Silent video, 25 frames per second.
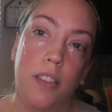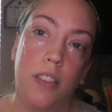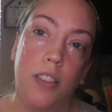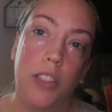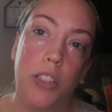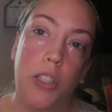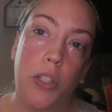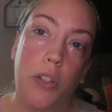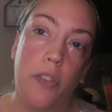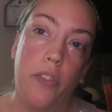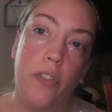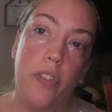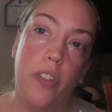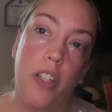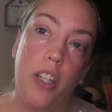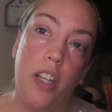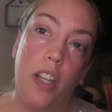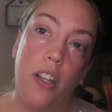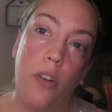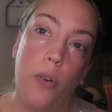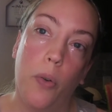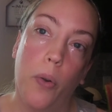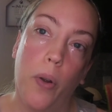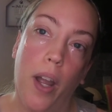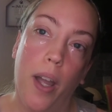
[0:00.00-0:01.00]
So if you
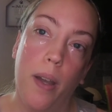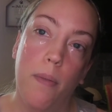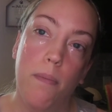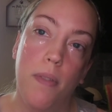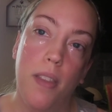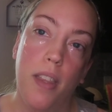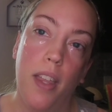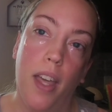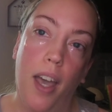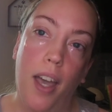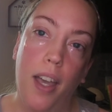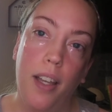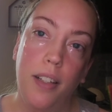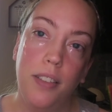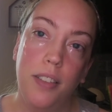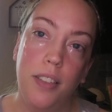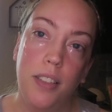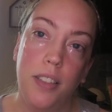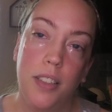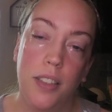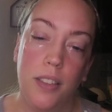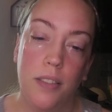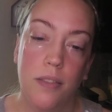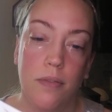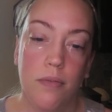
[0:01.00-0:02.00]
can grab that,
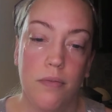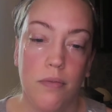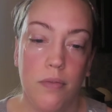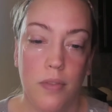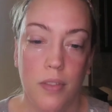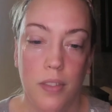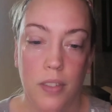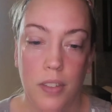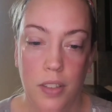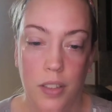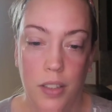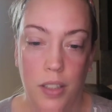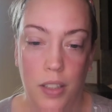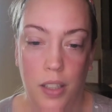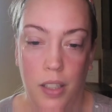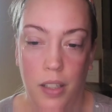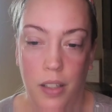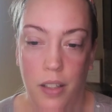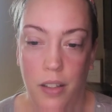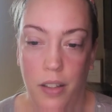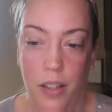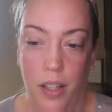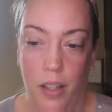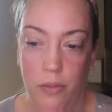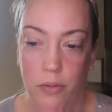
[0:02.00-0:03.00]

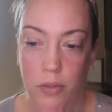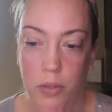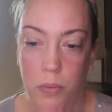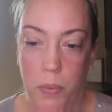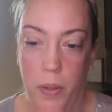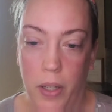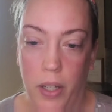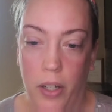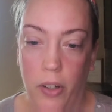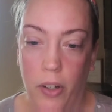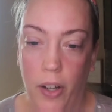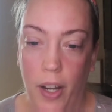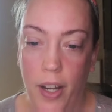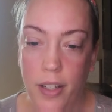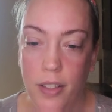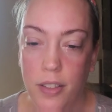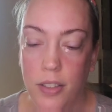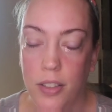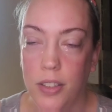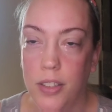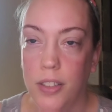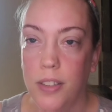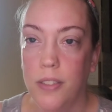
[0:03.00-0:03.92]
that would be great.